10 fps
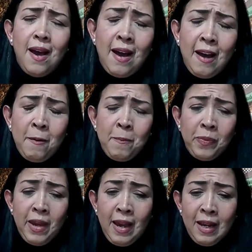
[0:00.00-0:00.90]

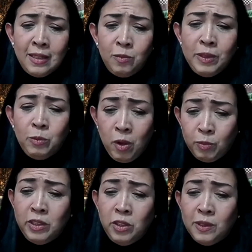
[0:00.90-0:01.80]
What
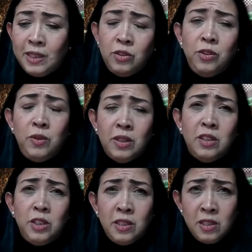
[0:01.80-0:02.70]
we do is that due
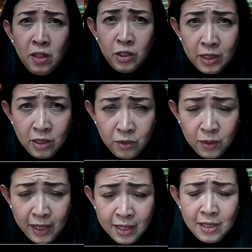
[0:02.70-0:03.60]
diligence, not just do
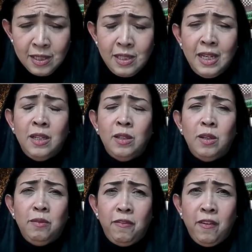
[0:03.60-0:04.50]
it against the
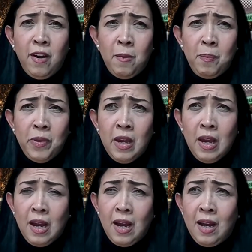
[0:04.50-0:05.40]
standard from
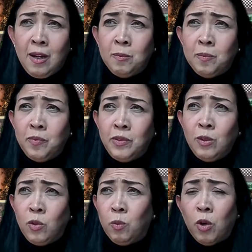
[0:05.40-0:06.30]

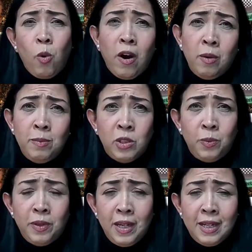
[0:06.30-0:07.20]
the requirements
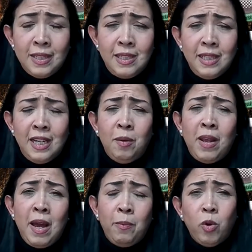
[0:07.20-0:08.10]
with ASTM
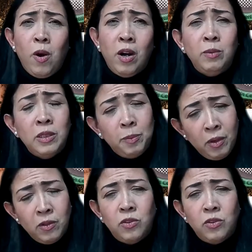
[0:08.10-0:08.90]
lab requirements, but